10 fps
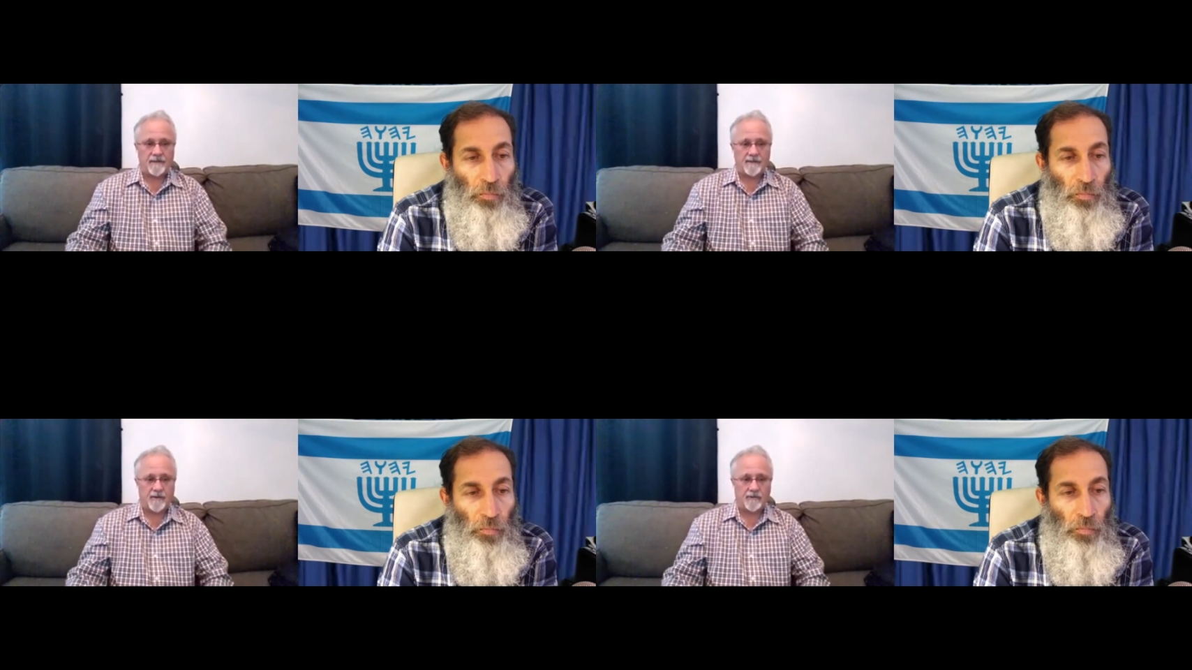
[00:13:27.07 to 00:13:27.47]

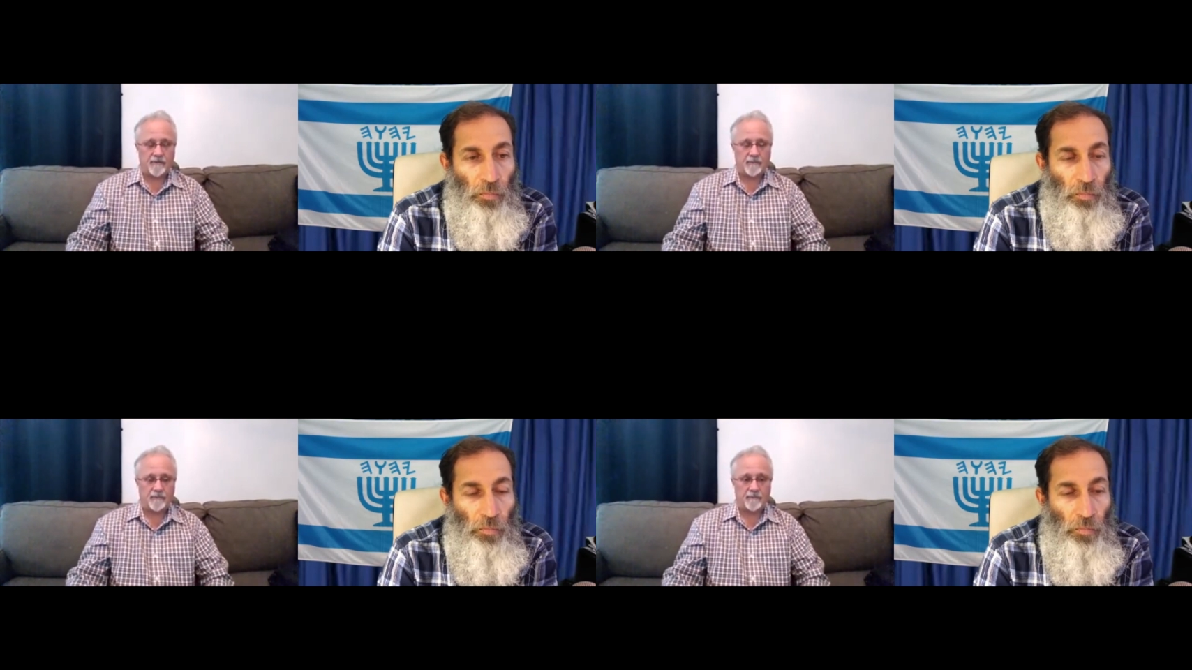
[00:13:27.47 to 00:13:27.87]

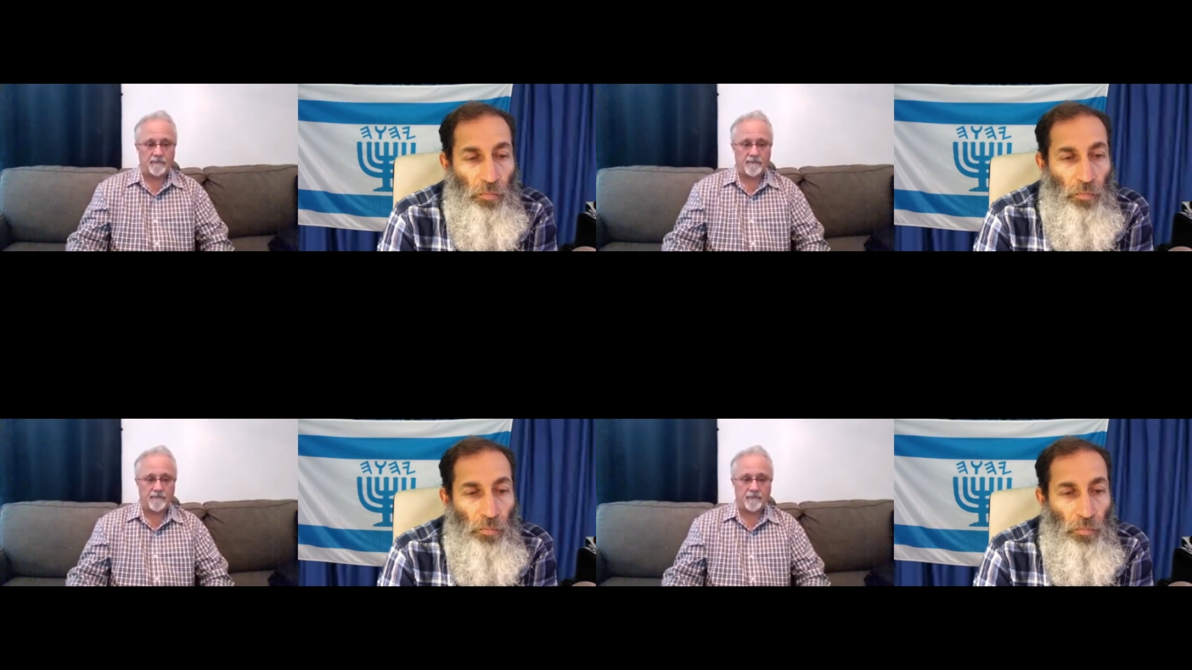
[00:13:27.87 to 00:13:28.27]
Speaker 1: to,
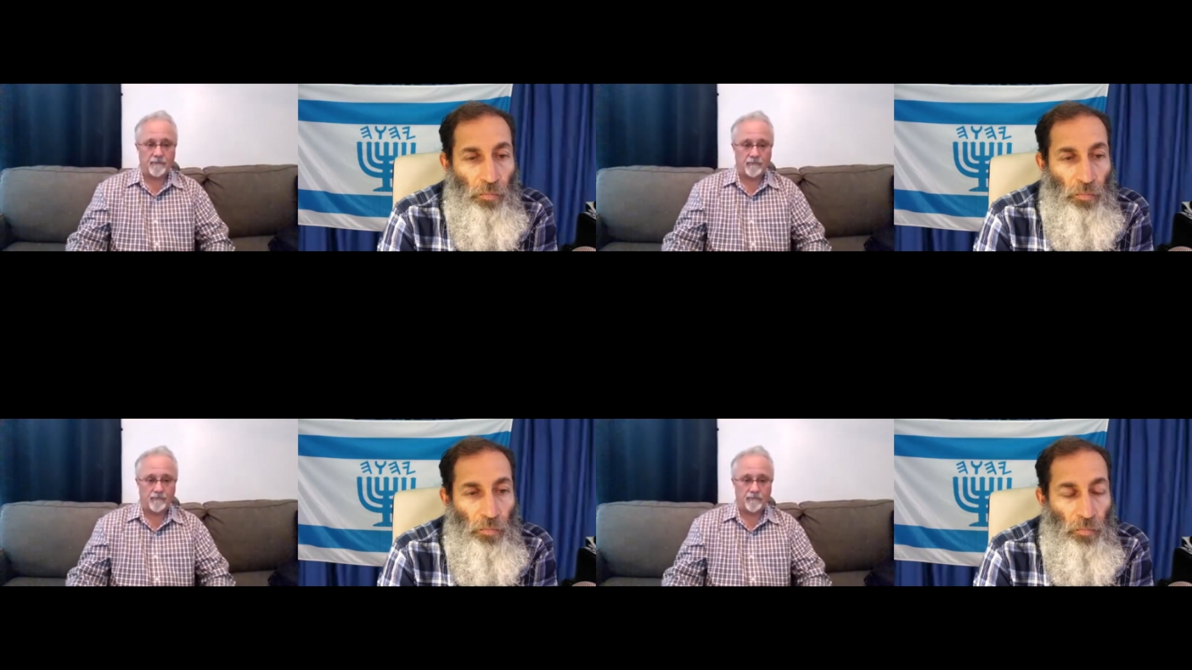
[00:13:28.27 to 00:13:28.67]

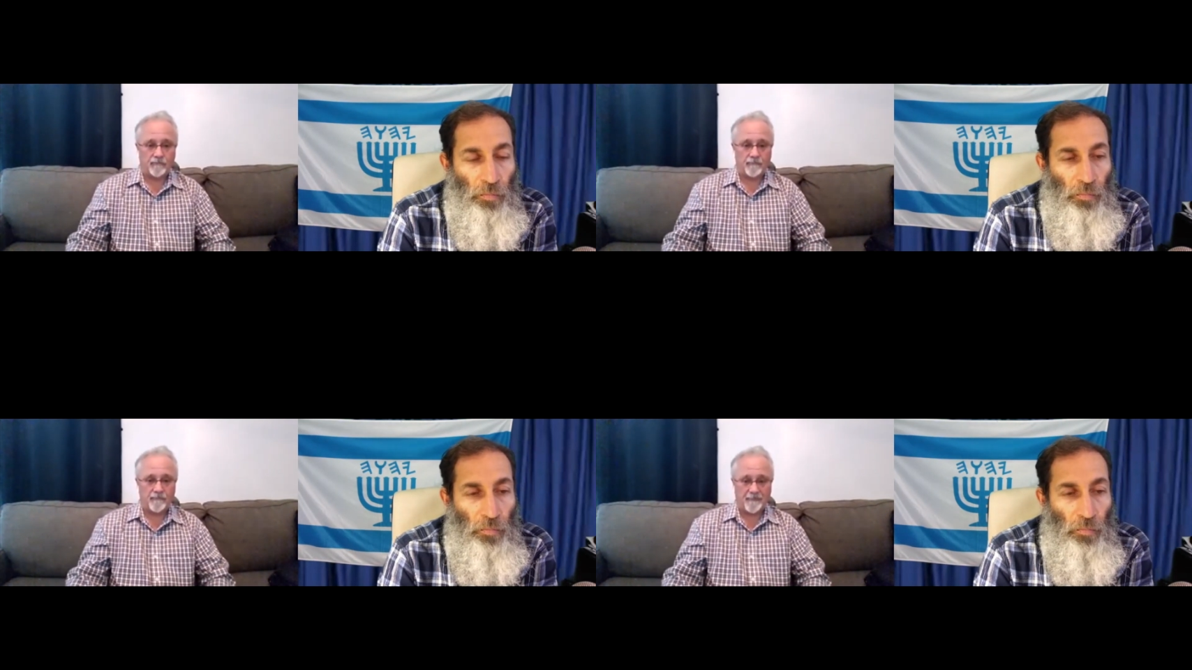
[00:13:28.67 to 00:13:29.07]
to
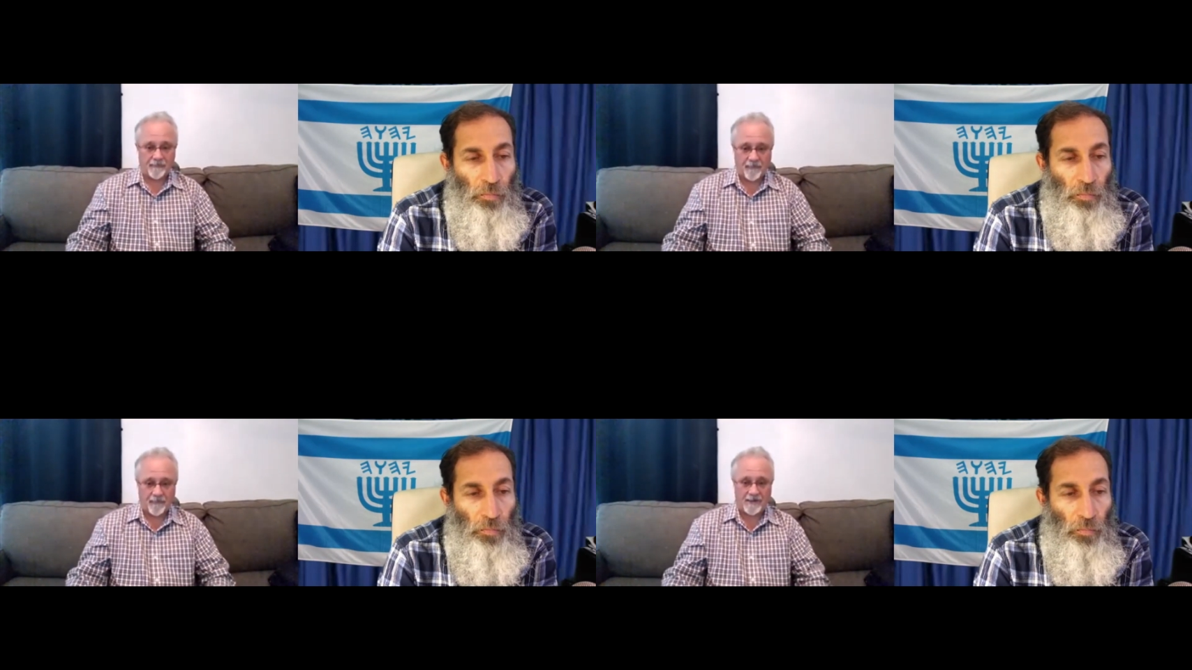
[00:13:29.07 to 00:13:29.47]

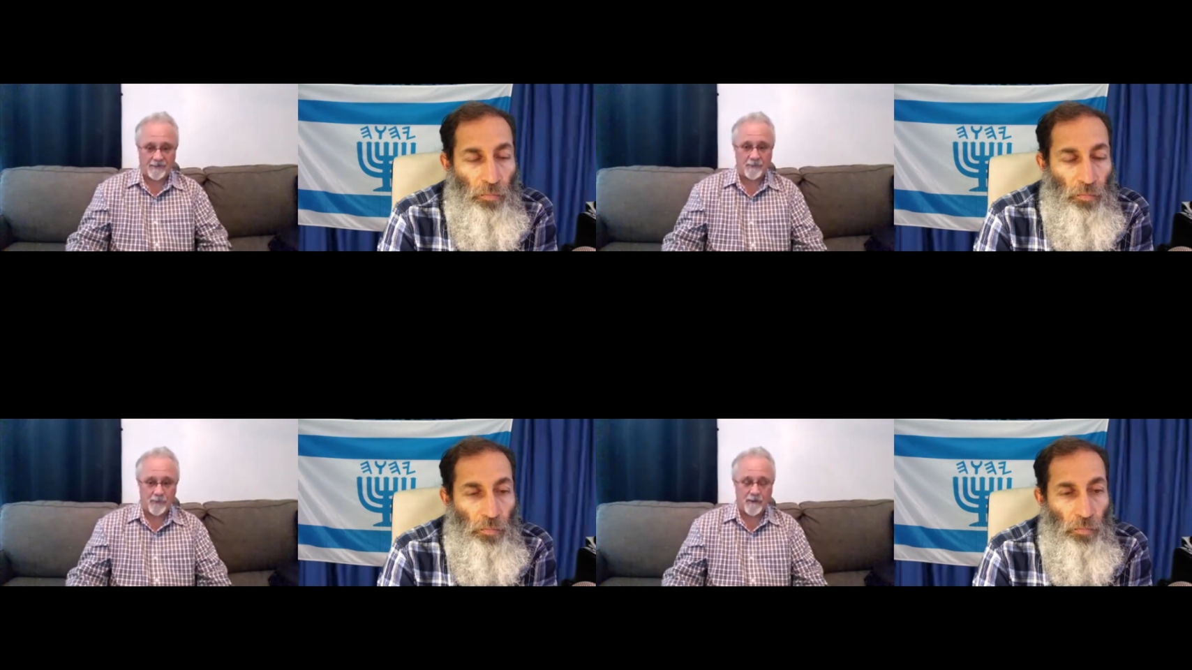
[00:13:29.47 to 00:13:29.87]
find
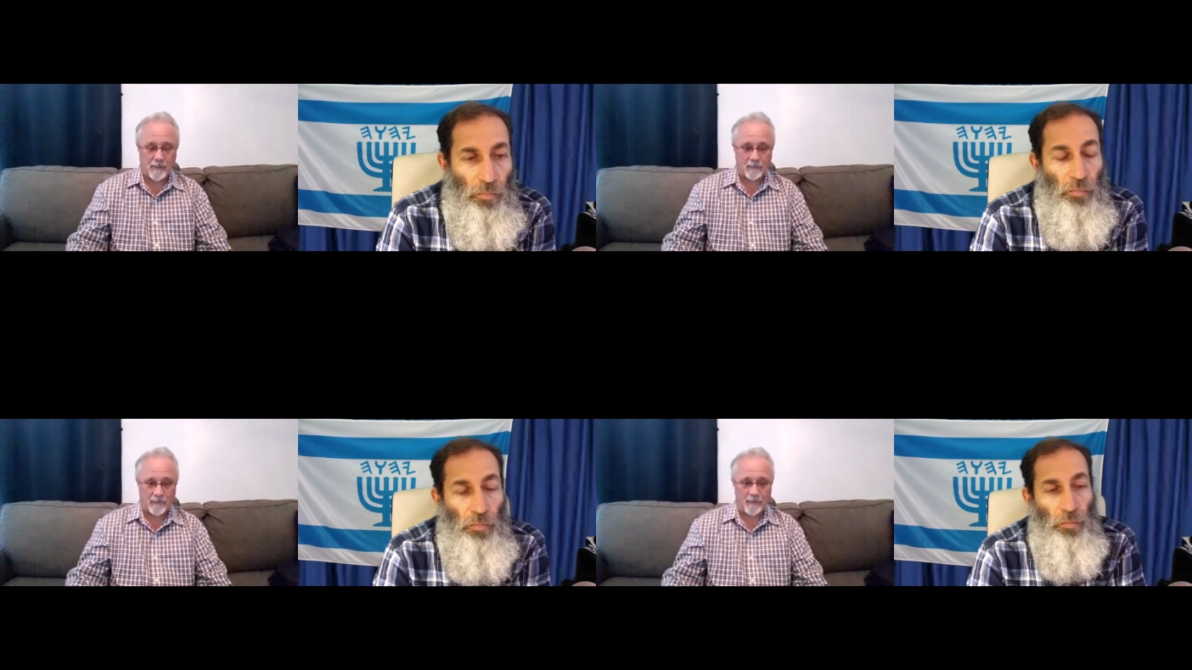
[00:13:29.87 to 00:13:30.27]
a new
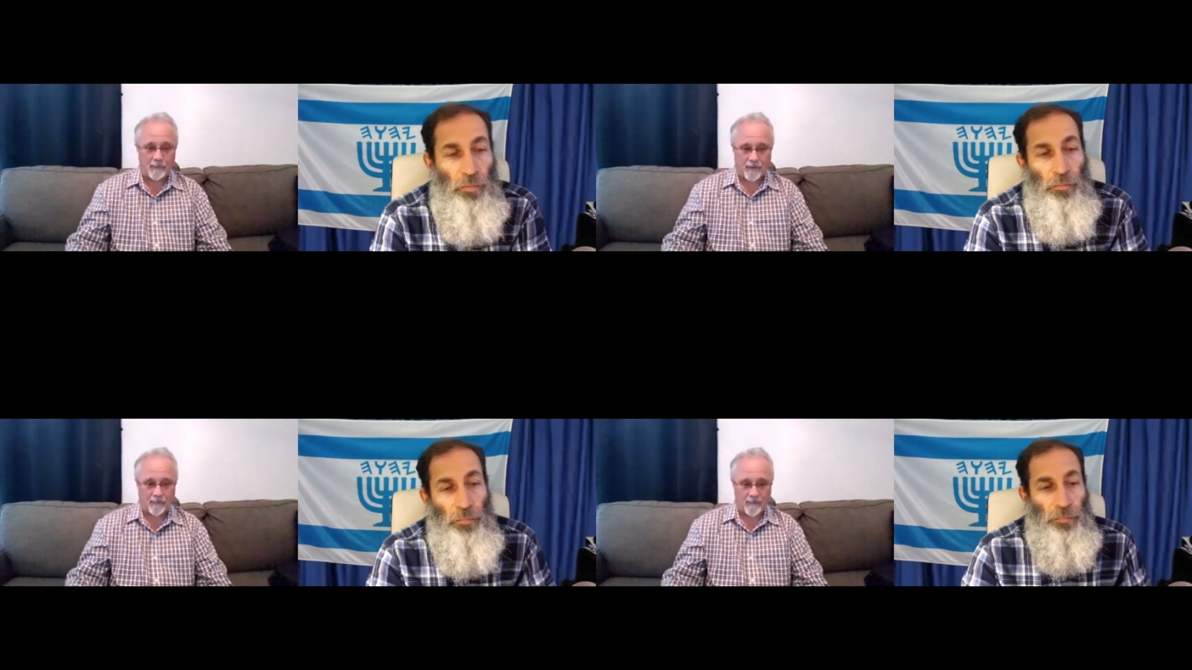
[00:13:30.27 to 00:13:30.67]

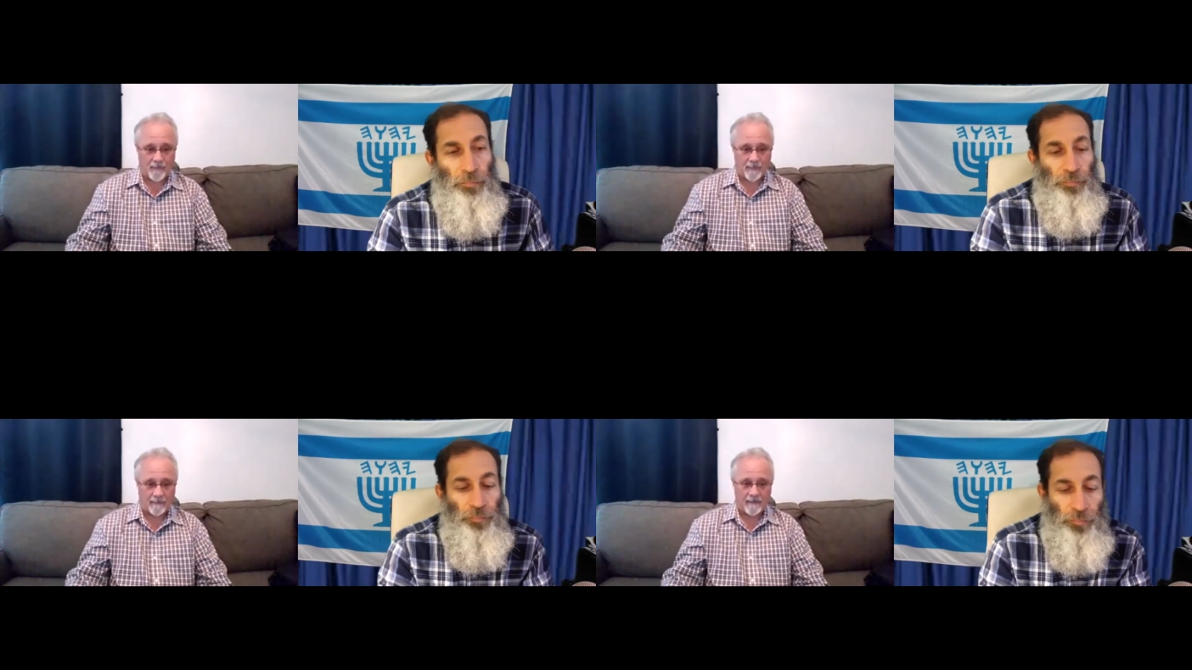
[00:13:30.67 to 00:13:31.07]
equilibrium
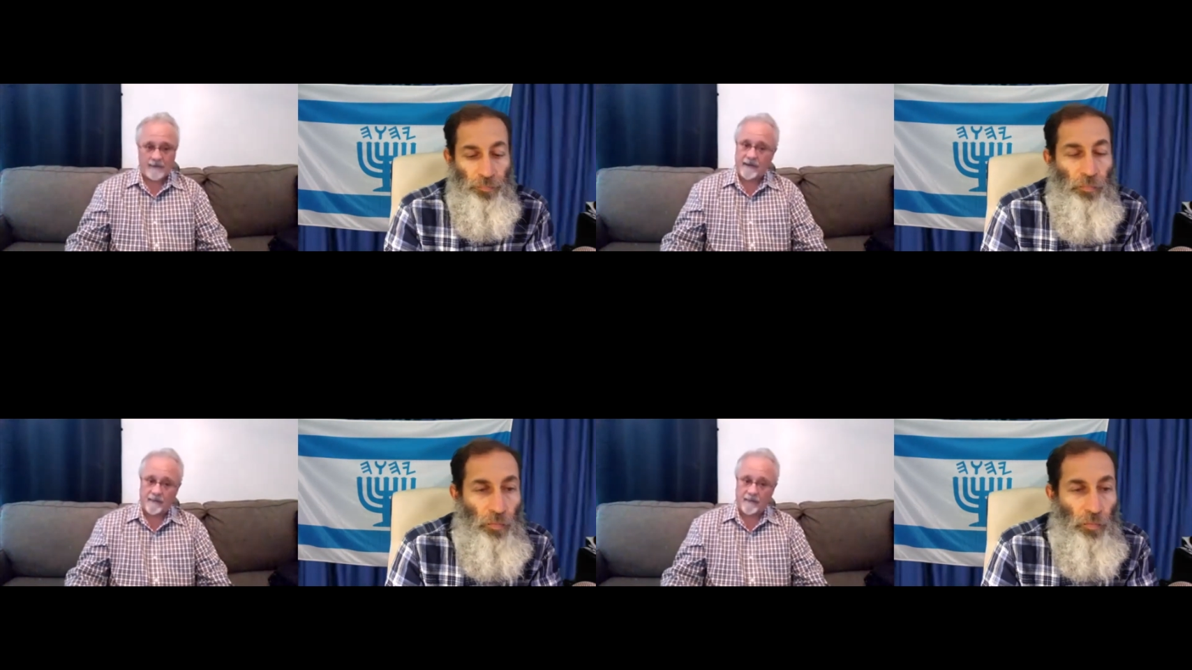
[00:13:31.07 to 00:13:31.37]
and it